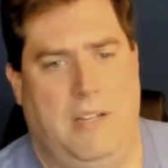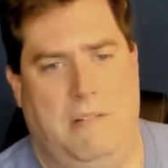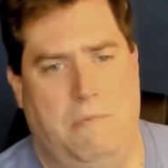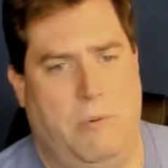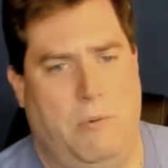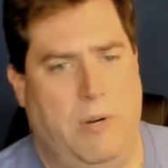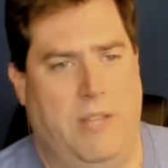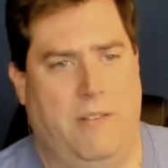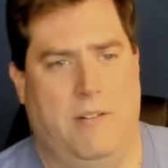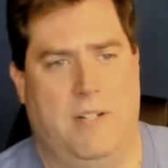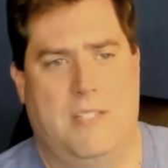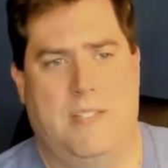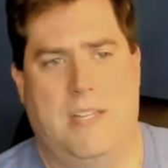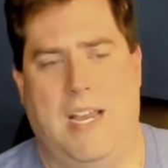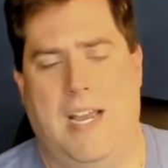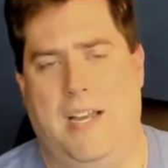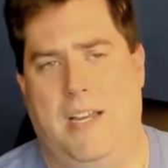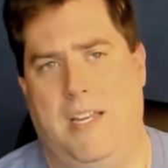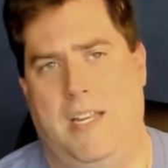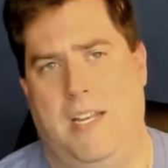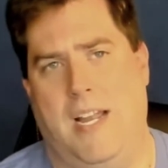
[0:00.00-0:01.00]
Whether it's
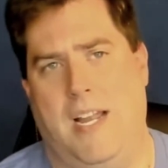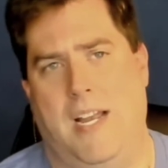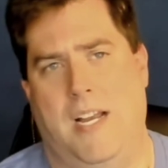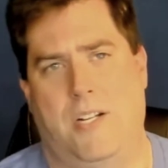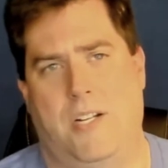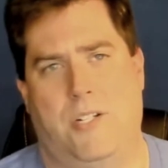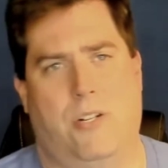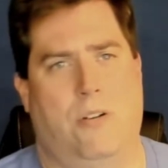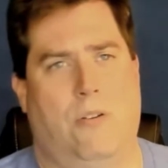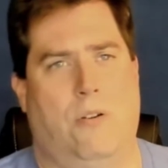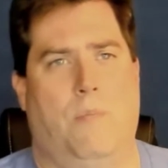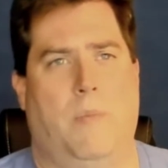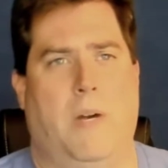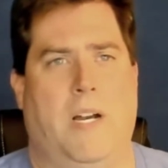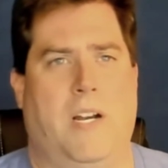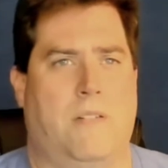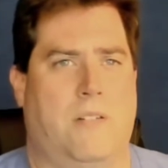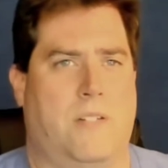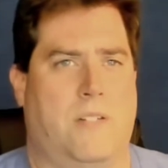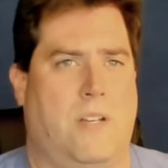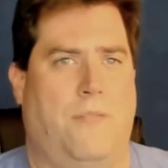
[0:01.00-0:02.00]
in Azure or
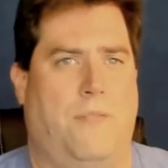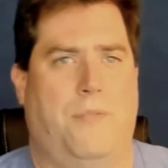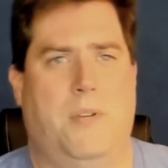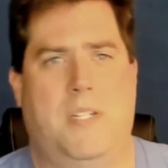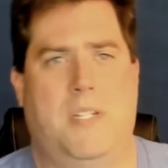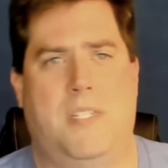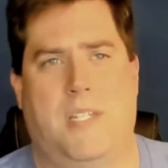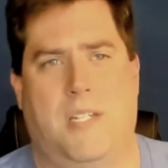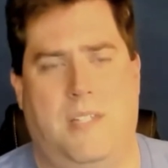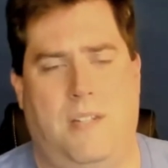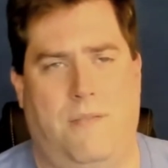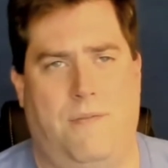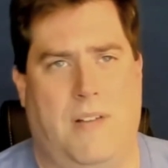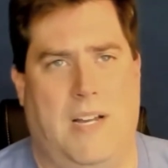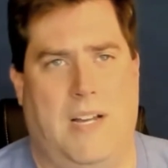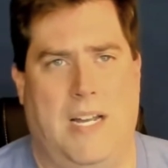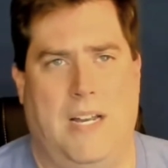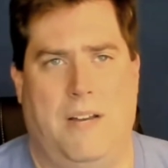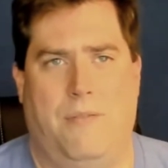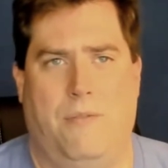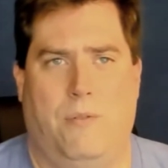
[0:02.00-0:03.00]
Microsoft
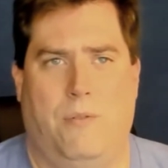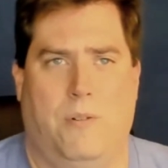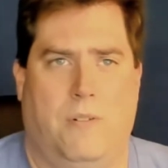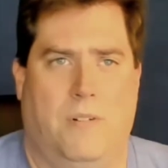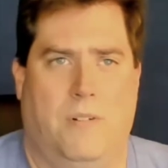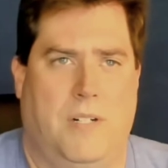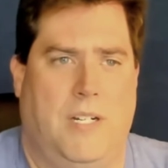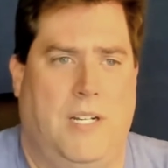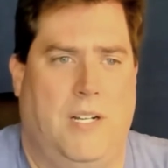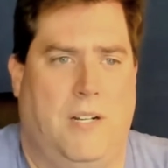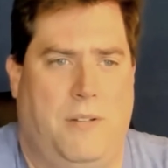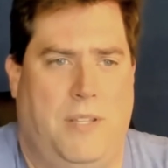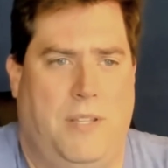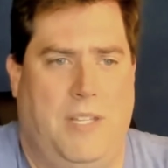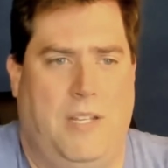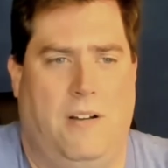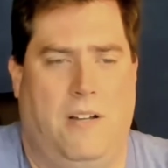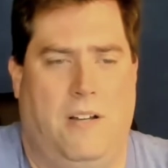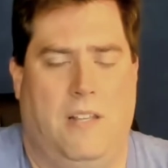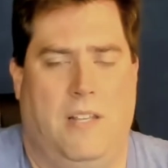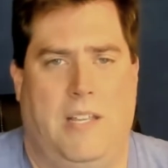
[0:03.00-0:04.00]
365 or
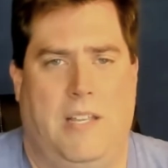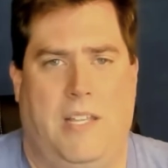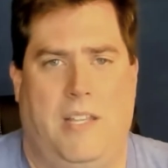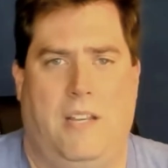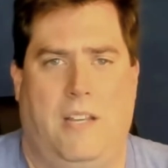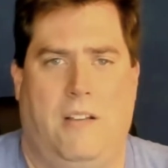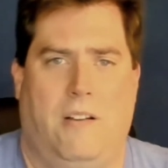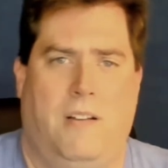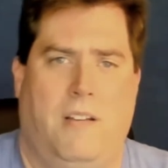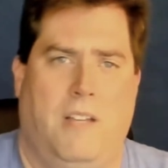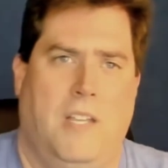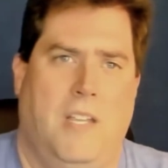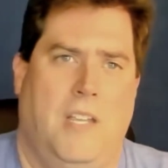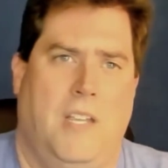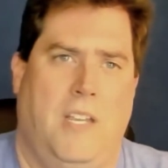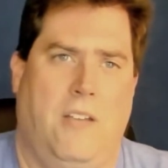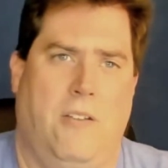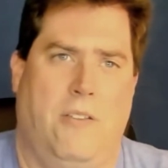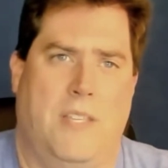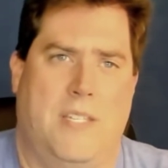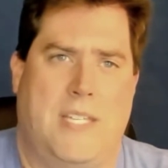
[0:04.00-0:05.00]
the
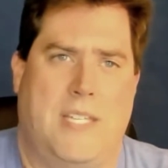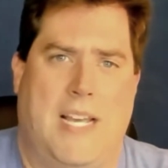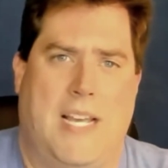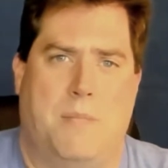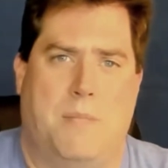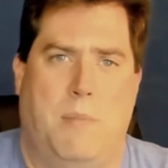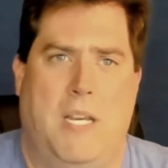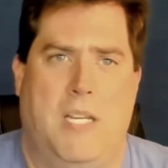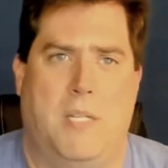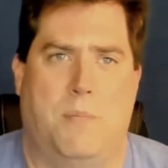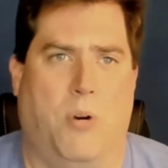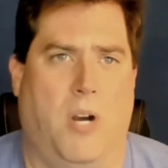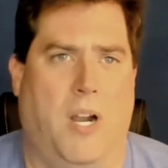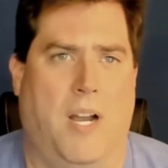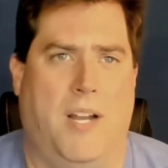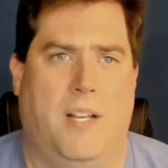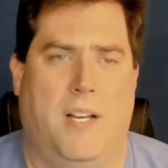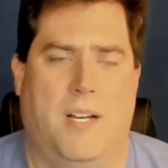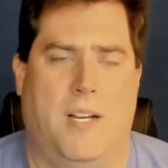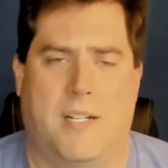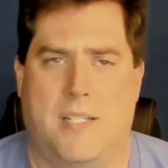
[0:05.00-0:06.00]
SaaS-based
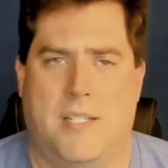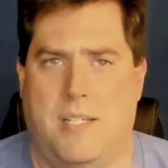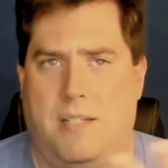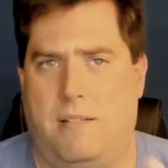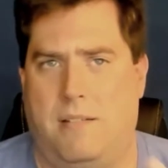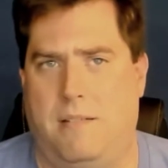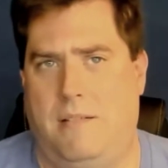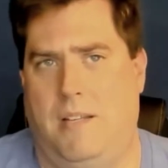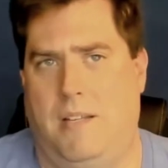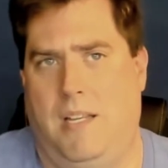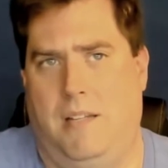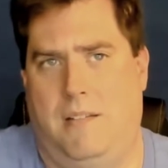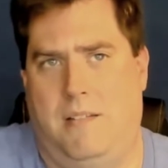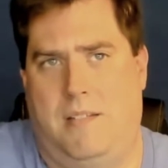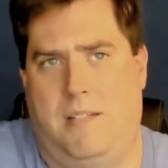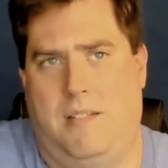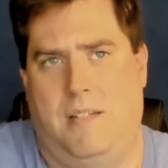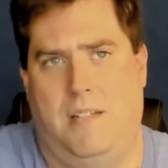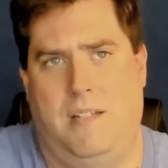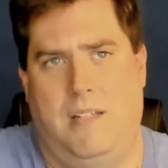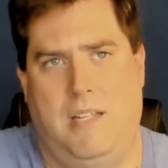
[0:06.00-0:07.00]
products, it
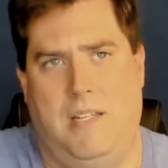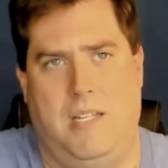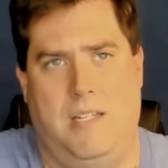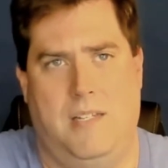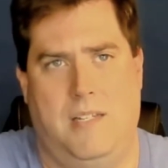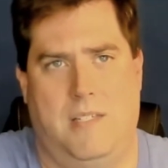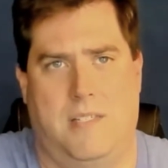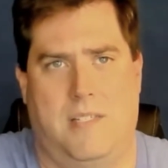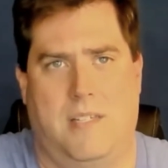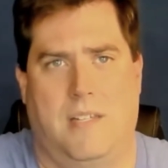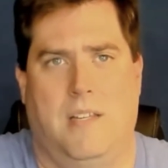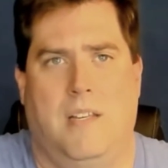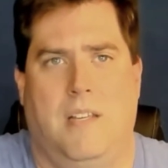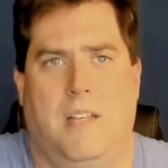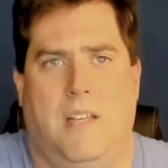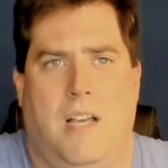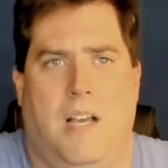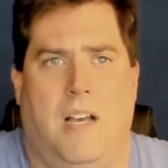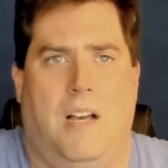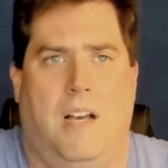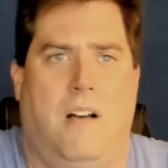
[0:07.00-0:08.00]
is
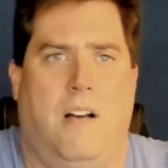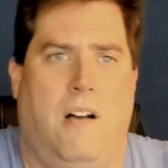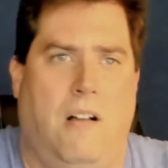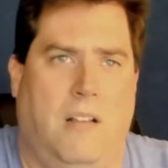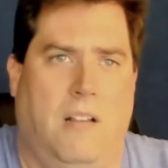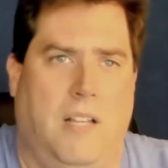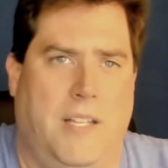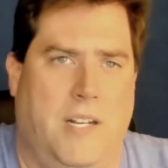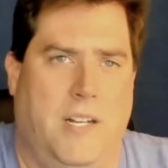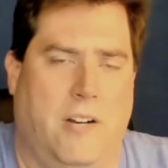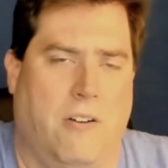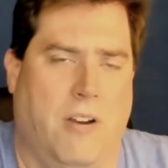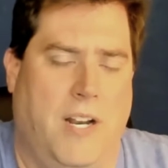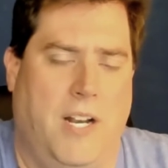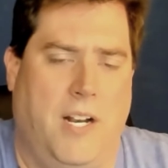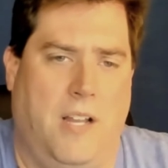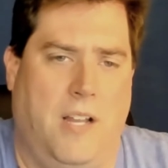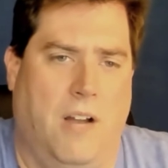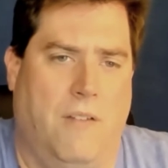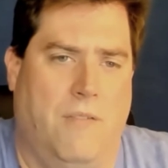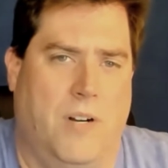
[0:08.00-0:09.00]
all
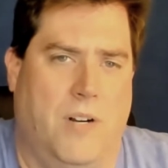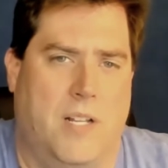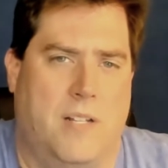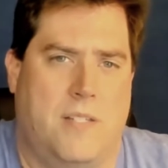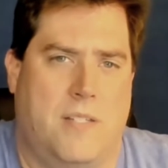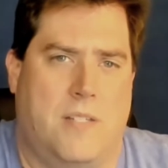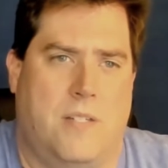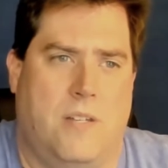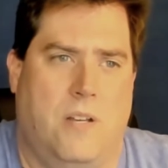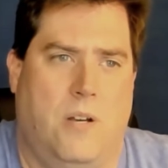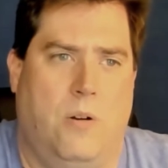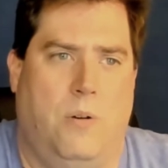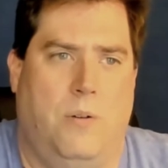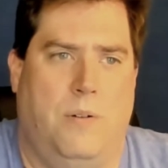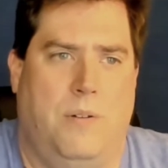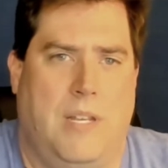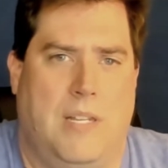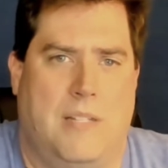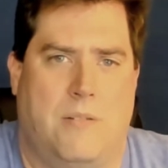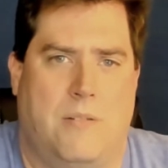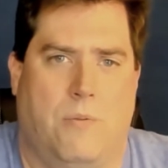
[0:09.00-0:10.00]
integrated governance.
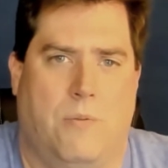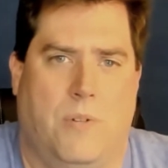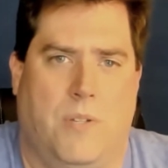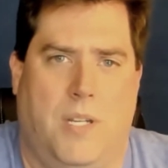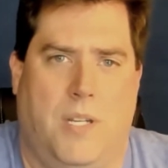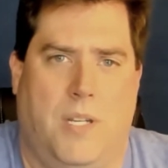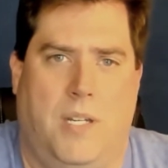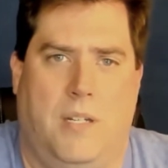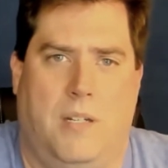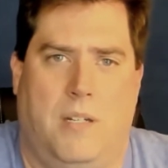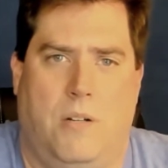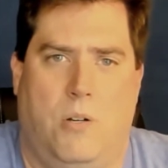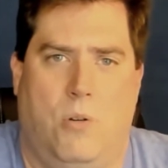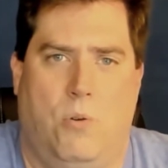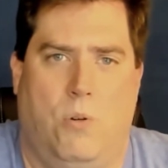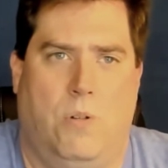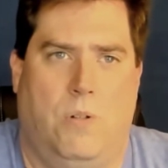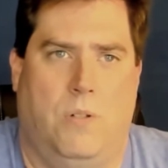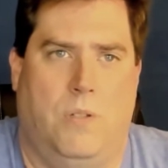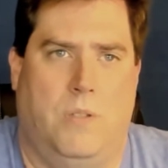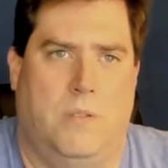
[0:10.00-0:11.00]
So that's a really
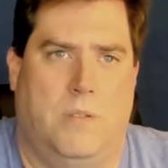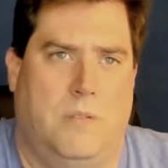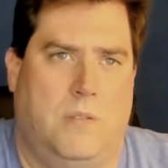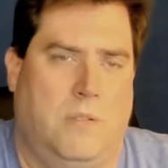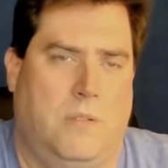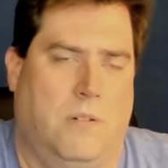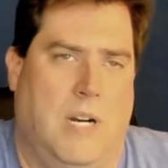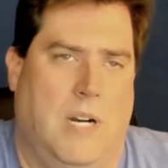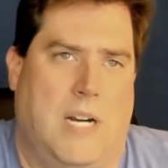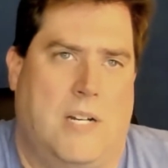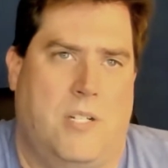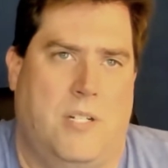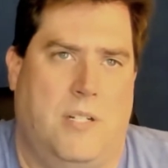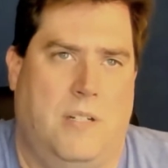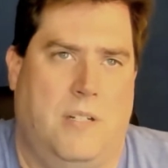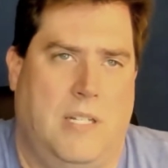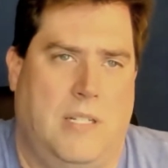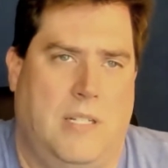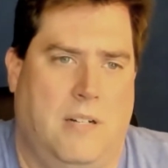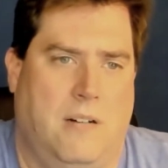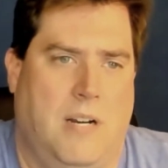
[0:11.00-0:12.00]
cool direction
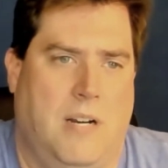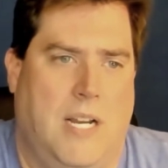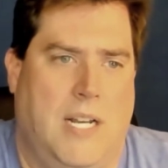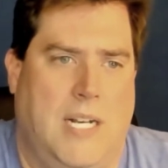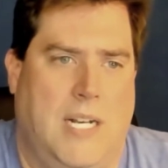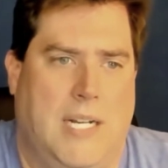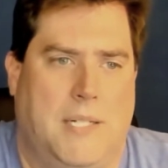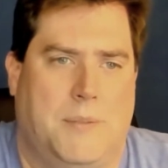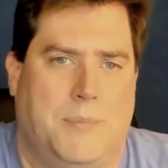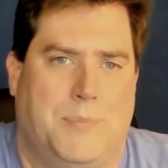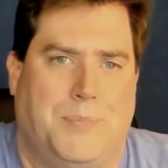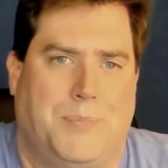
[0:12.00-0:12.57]
that they're heading.